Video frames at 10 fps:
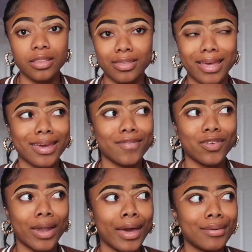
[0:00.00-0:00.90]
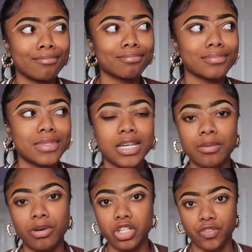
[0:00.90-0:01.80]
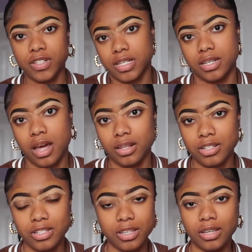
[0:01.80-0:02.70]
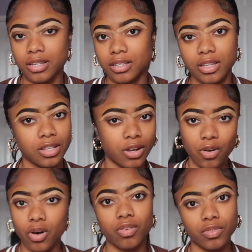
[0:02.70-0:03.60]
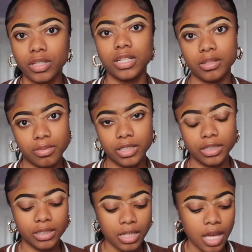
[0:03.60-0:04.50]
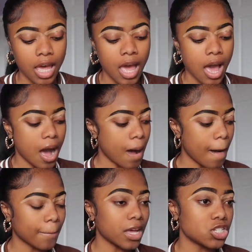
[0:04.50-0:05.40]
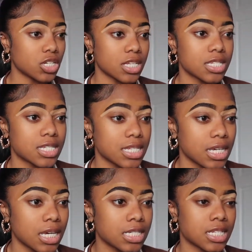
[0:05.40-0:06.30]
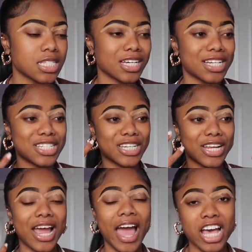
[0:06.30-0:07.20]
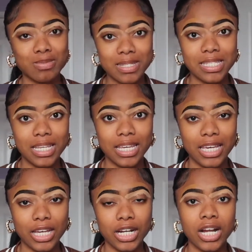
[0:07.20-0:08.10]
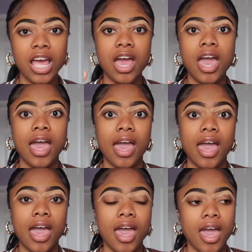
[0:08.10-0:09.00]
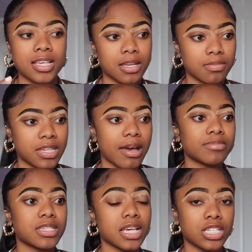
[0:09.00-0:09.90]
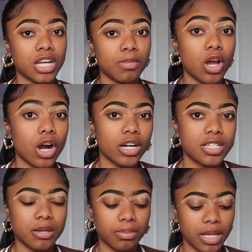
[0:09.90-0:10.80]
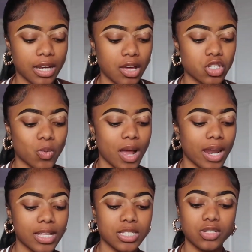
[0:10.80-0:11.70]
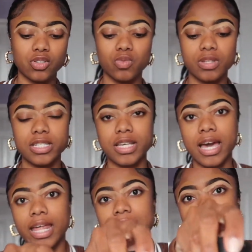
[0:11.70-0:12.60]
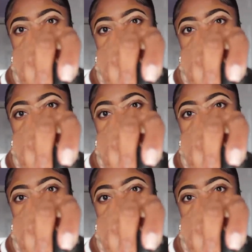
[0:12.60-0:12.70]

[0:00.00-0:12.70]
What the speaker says: They give you like 10 brushes for $10, and they're all really good brushes. As you can see, since the concealer has been sitting here, sometimes it's going to be harder to blend out. So what I like to do is I like to